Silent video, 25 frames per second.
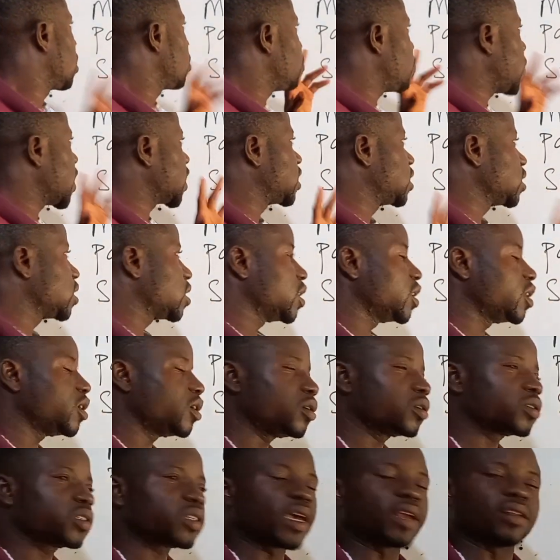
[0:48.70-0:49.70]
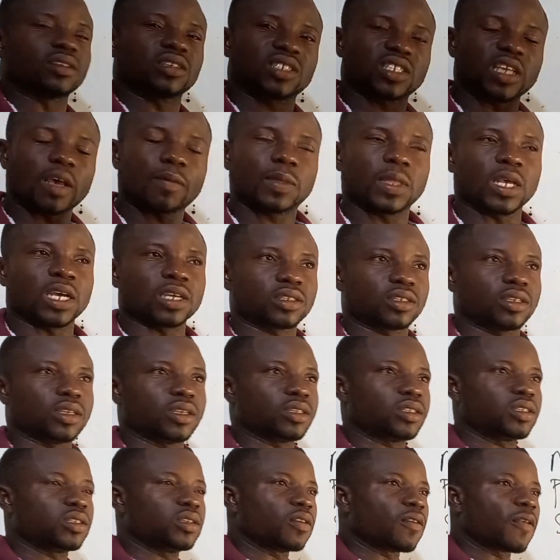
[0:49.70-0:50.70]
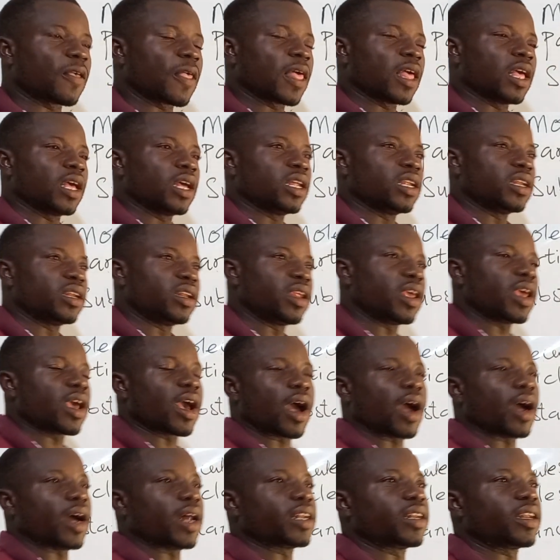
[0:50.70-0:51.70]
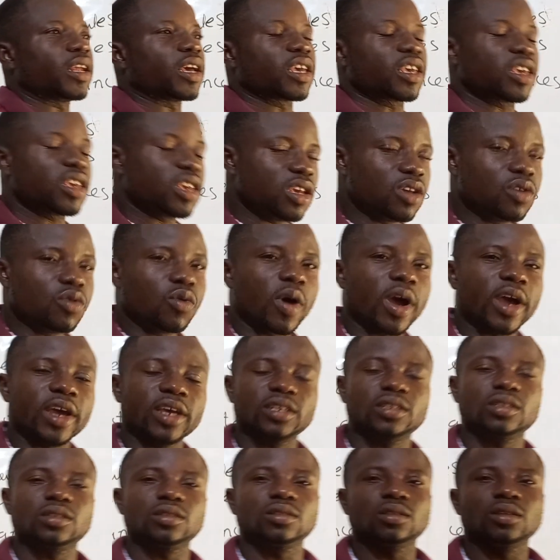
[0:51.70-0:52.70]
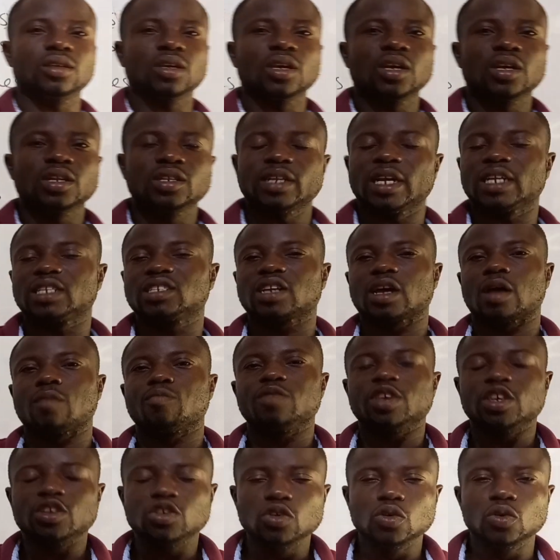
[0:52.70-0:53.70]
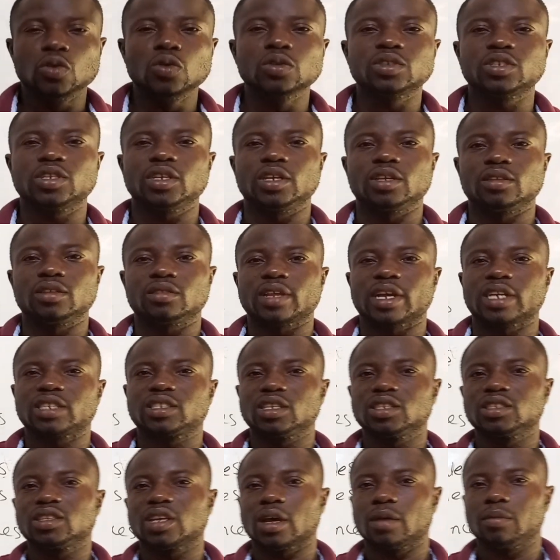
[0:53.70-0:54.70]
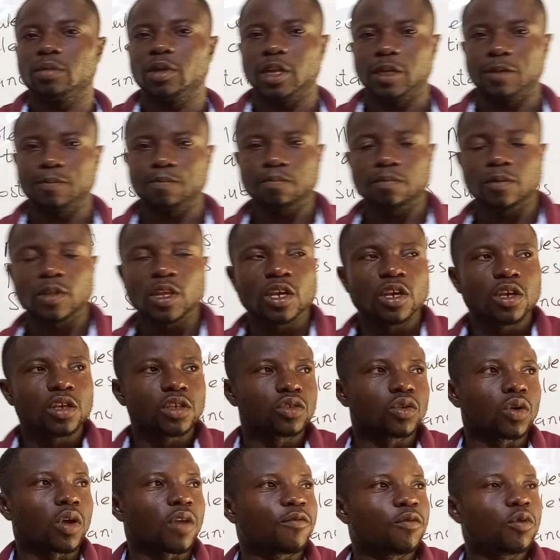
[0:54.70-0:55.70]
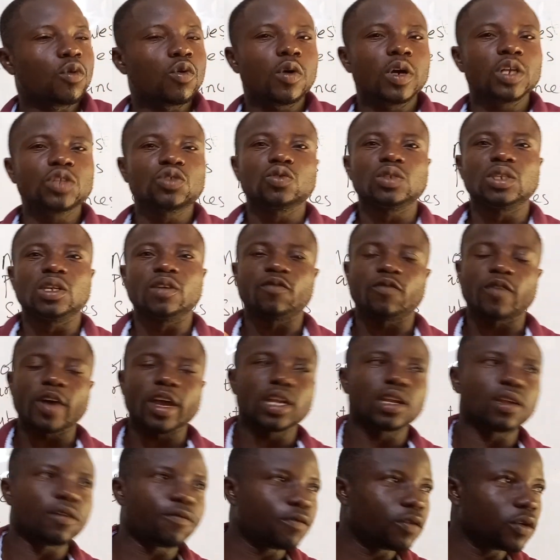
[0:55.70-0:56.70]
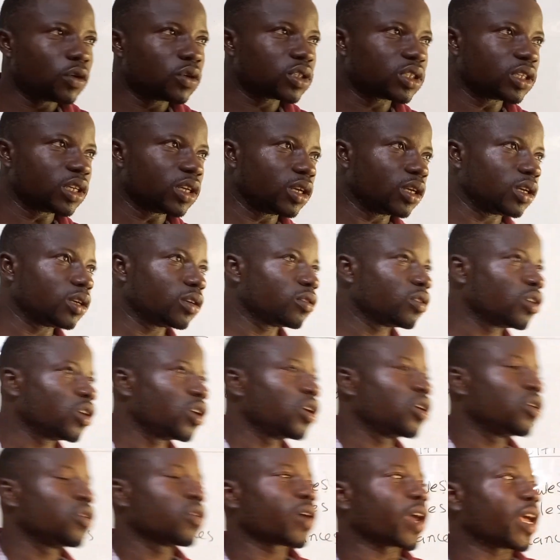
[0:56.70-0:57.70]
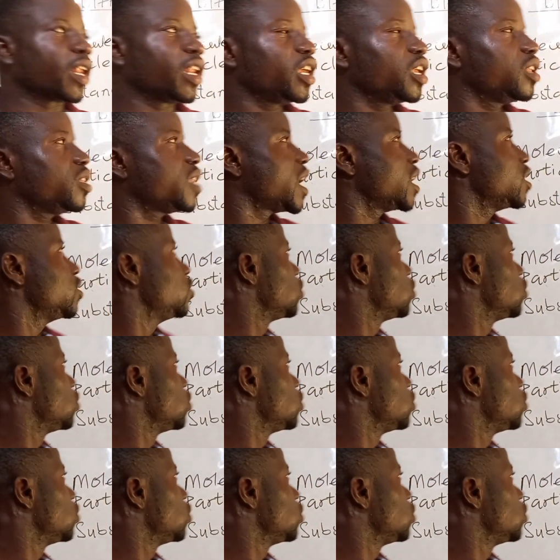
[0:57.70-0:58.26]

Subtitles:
particles, and substances. They are the key words that can be used interchangeably. So if you want to define diffusion, you can either